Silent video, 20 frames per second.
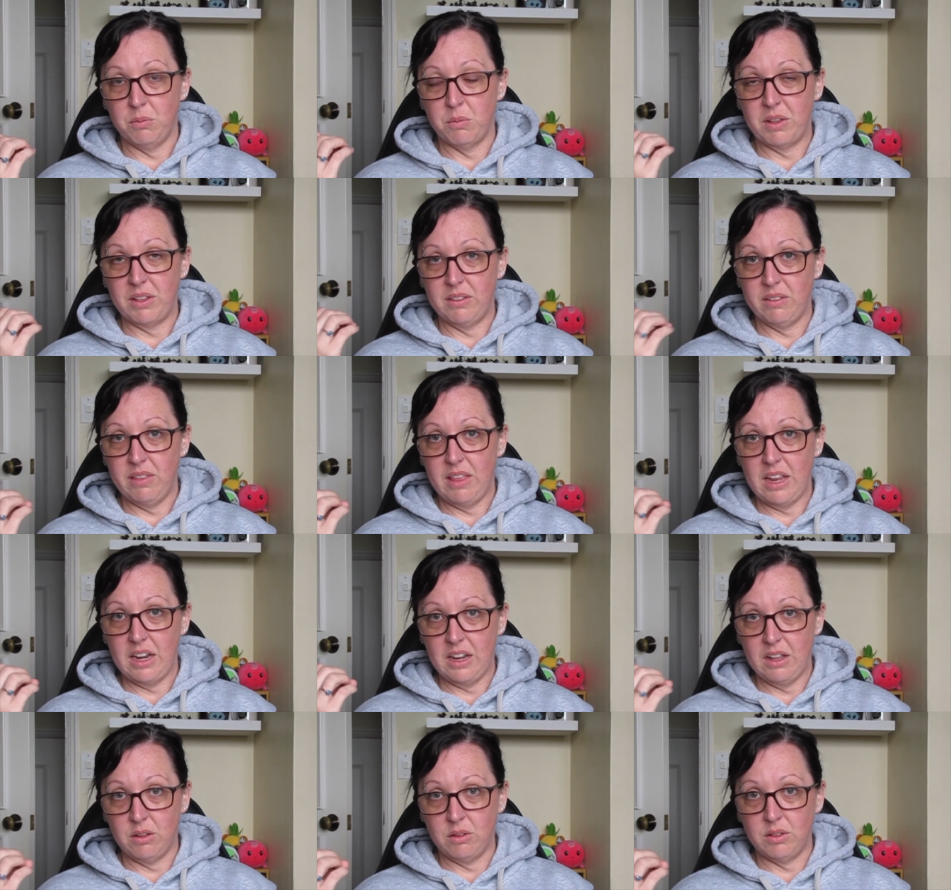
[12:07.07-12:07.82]
once
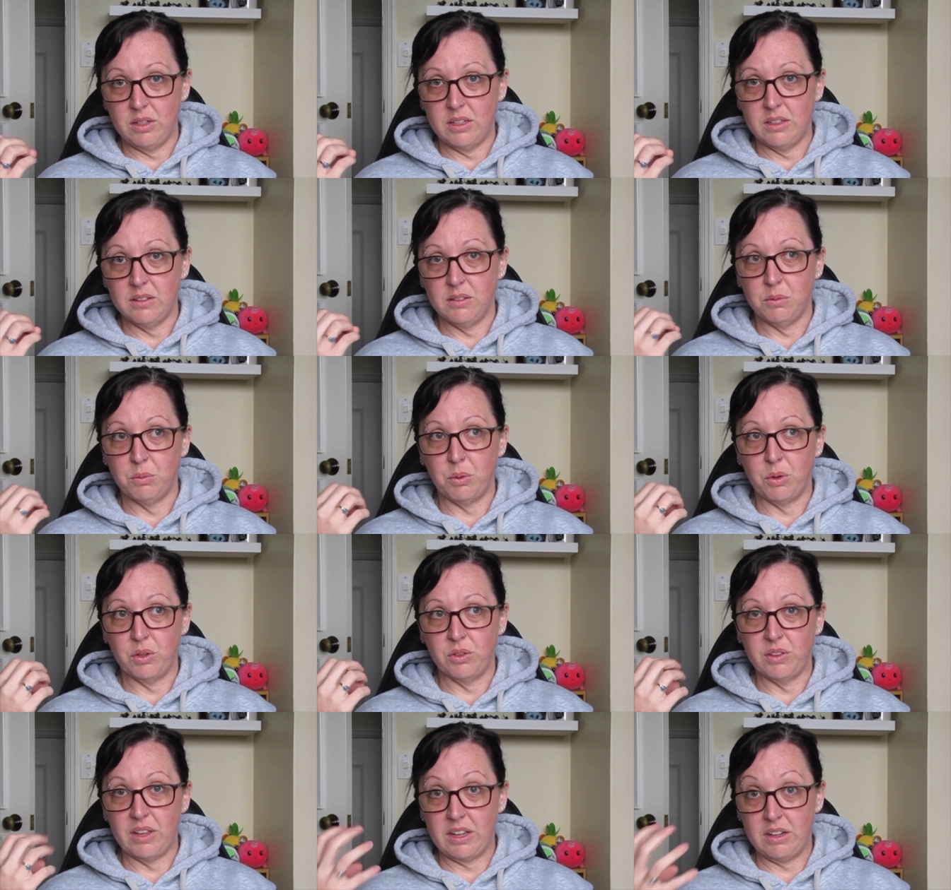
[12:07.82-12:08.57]
that illness
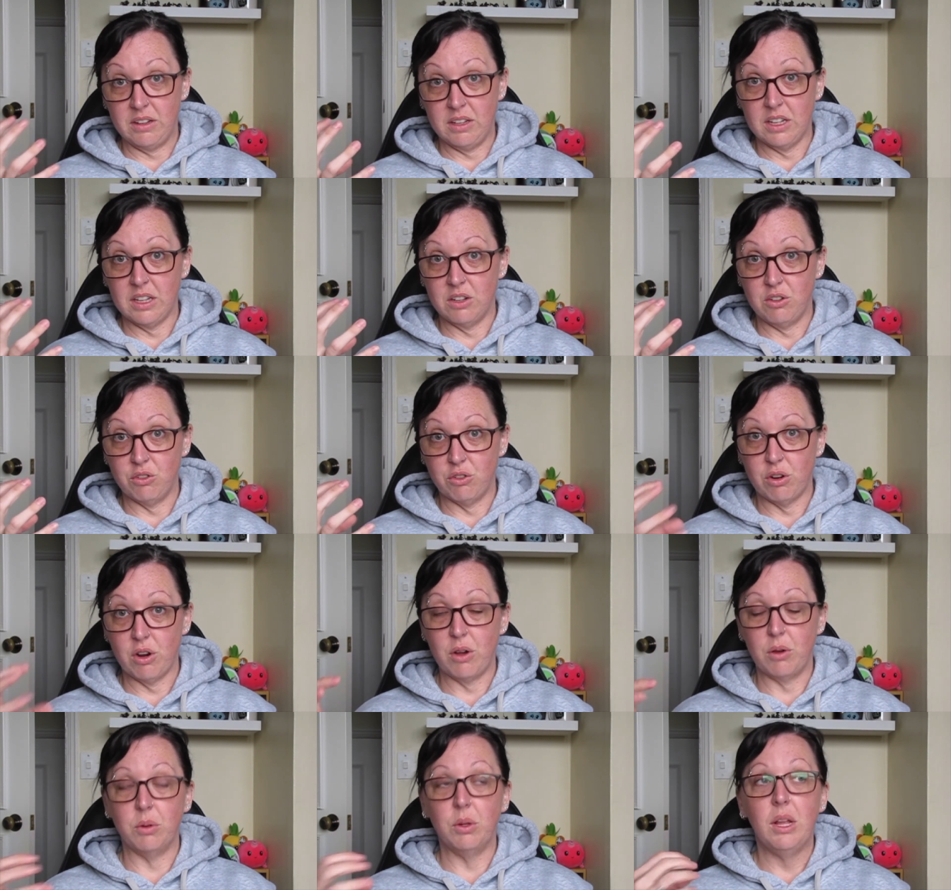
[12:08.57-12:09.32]
was under
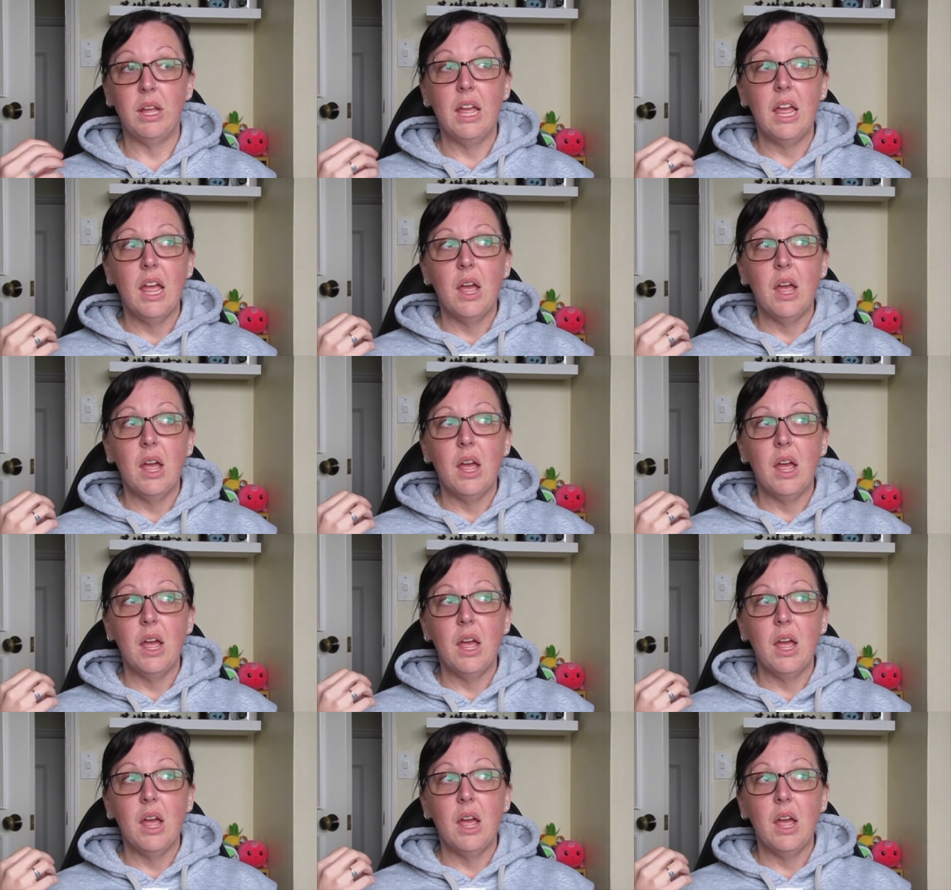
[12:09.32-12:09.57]
control.